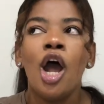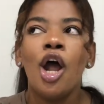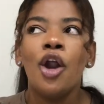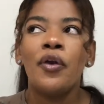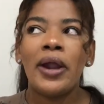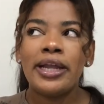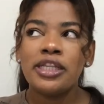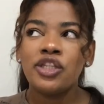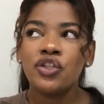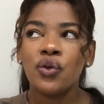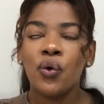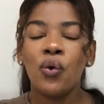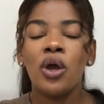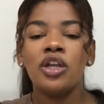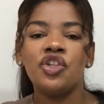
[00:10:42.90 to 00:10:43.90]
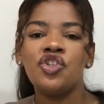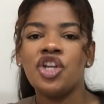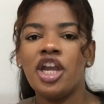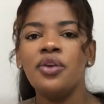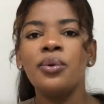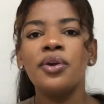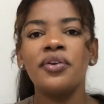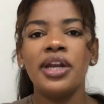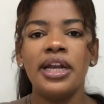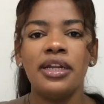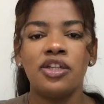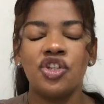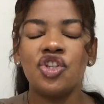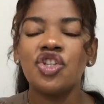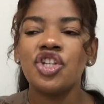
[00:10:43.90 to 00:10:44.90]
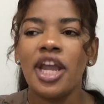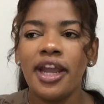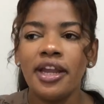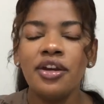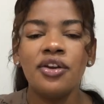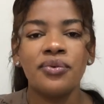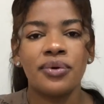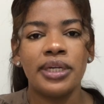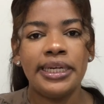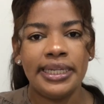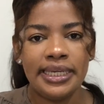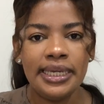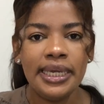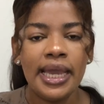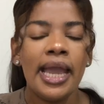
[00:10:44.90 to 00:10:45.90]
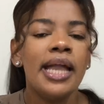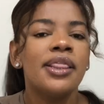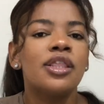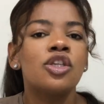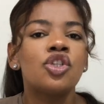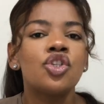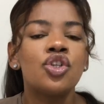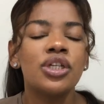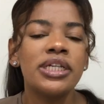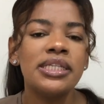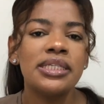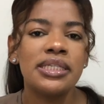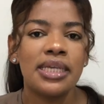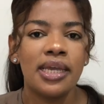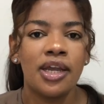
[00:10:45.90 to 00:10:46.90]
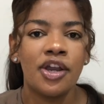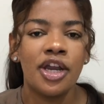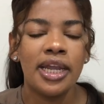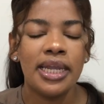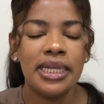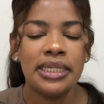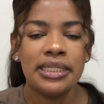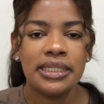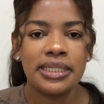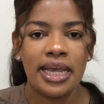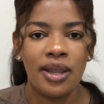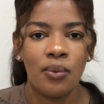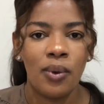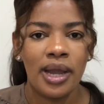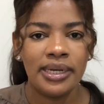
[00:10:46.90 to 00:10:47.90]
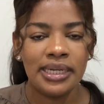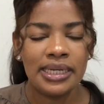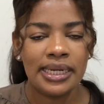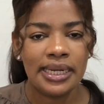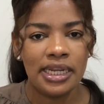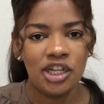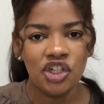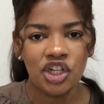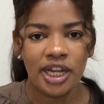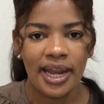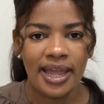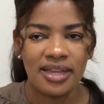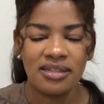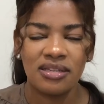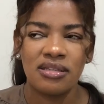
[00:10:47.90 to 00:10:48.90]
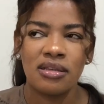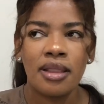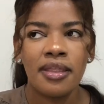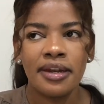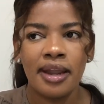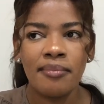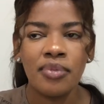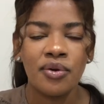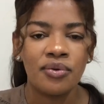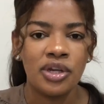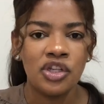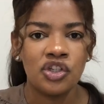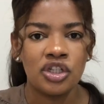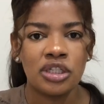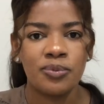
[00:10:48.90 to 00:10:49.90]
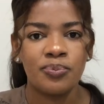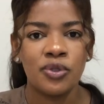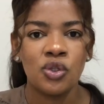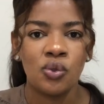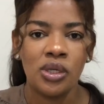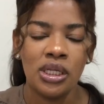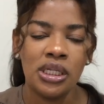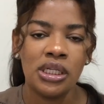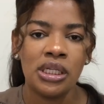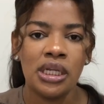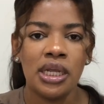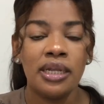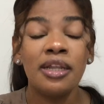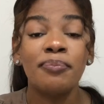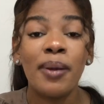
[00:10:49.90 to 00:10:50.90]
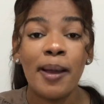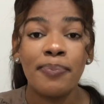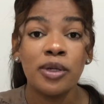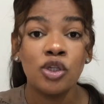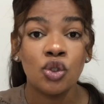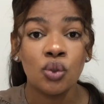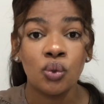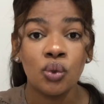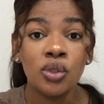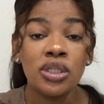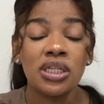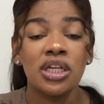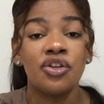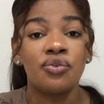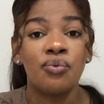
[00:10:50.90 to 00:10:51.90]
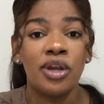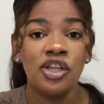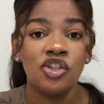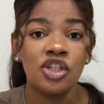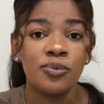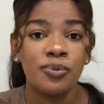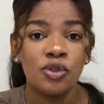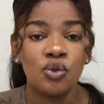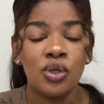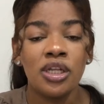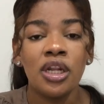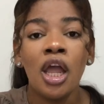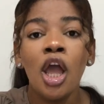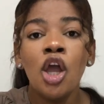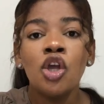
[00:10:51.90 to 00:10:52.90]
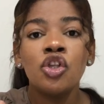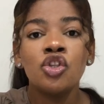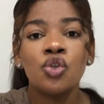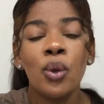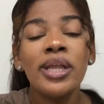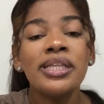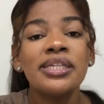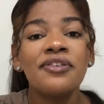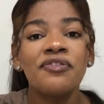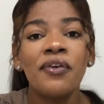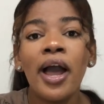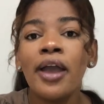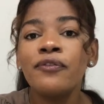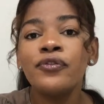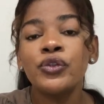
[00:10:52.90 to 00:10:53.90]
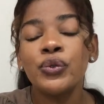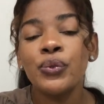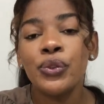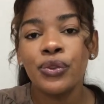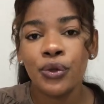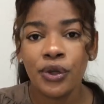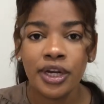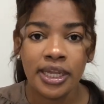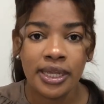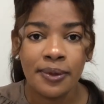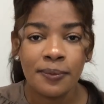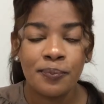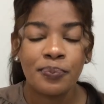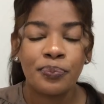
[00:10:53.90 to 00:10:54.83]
Right, so generally the students here in Taiwan, in each class, the number ranges between, in public schools, it ranges between 25 to 30.